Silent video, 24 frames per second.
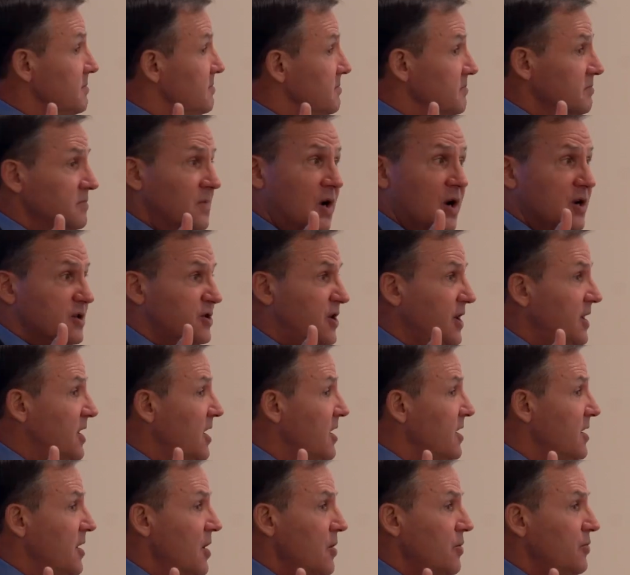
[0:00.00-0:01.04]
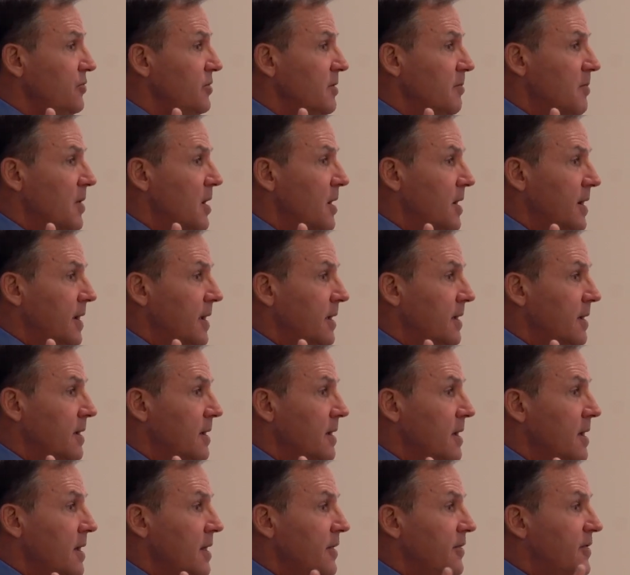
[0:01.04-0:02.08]
because he doesn't own the money.
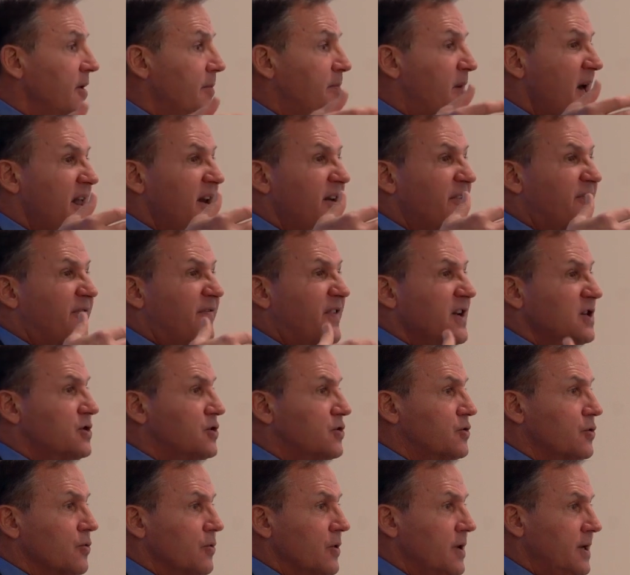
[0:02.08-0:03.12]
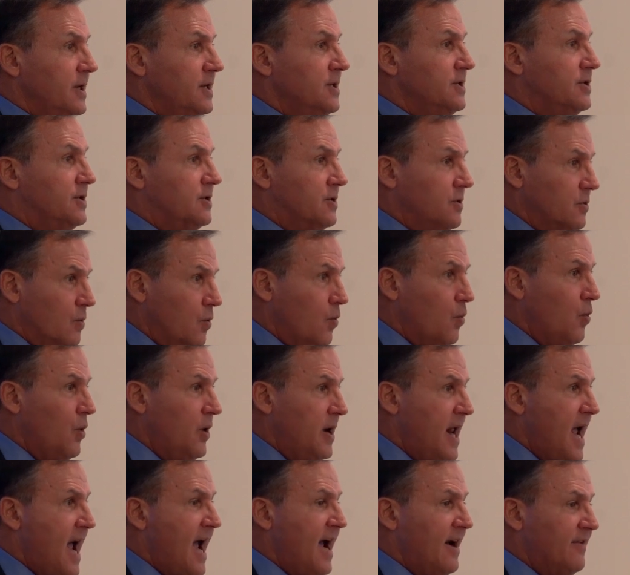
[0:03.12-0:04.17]
The beneficiaries
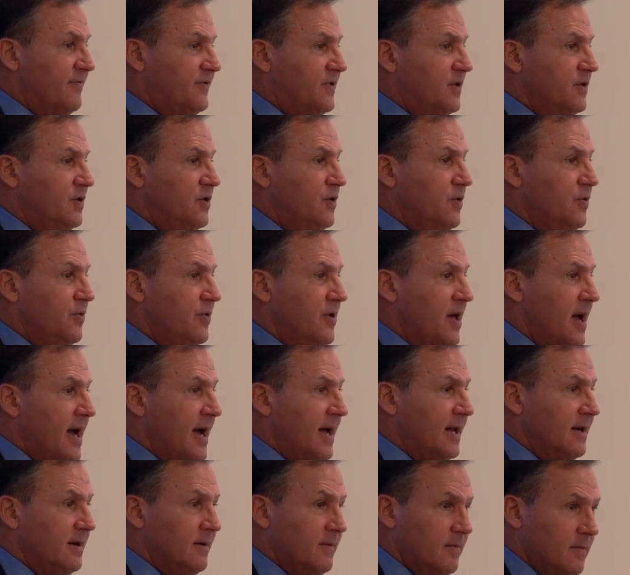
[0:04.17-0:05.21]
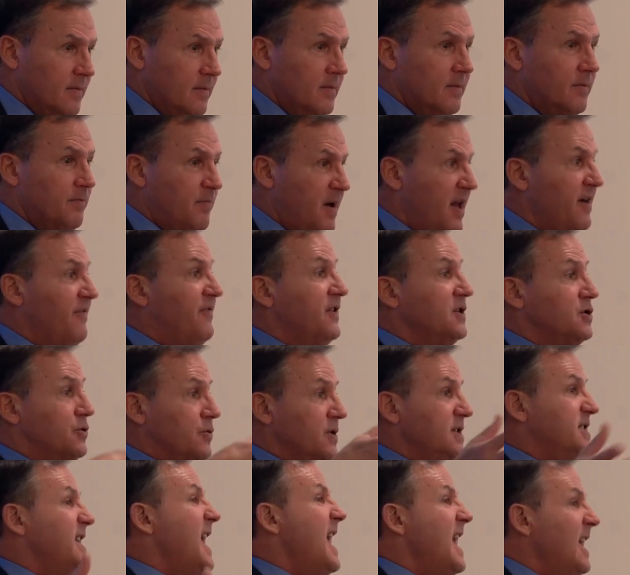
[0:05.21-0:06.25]
would have to do that.
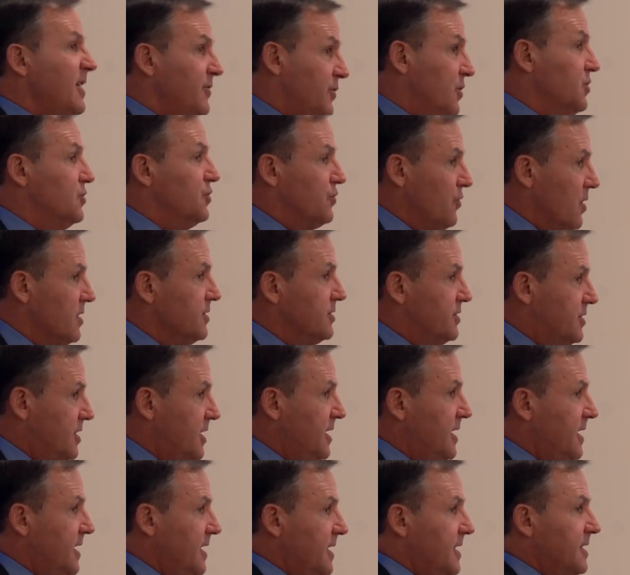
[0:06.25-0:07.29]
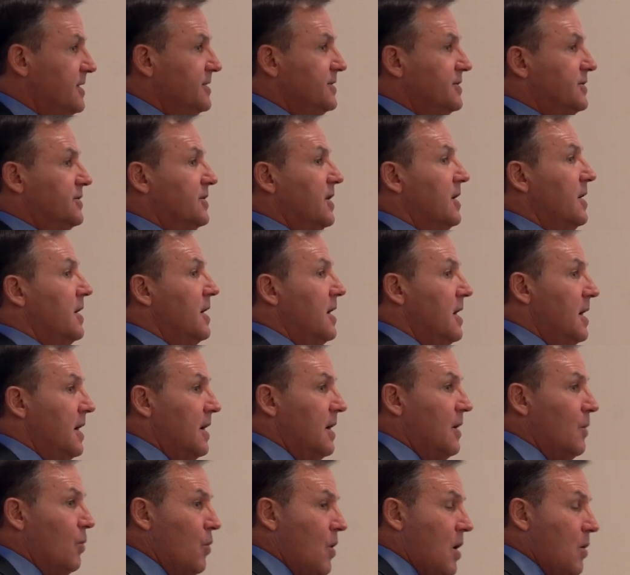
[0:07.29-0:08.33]
Beneficiaries and the trustee is
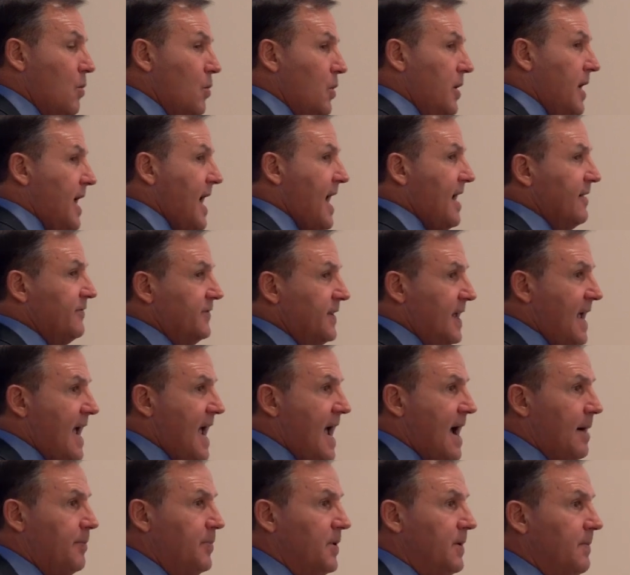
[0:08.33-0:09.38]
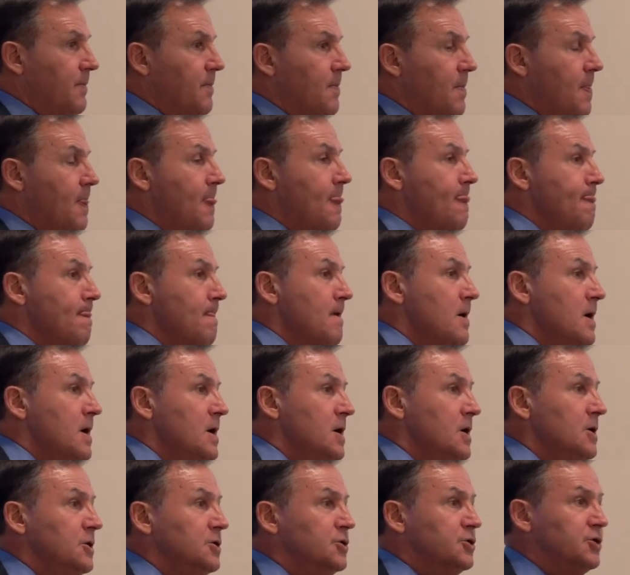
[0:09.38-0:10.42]
what would have to happen.
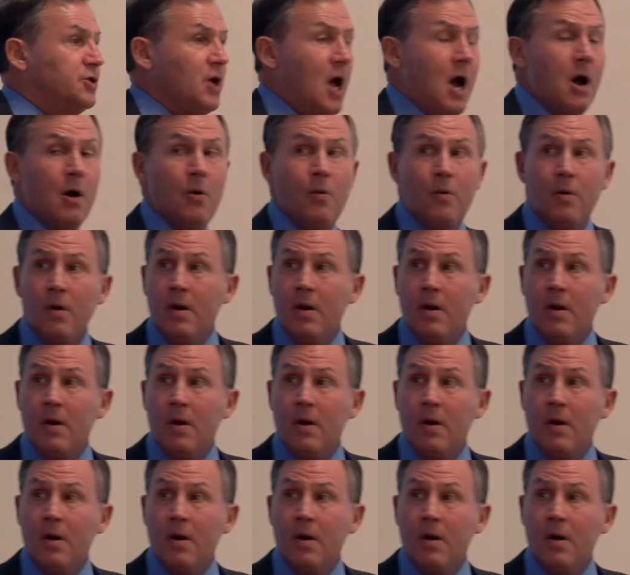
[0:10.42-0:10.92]
So,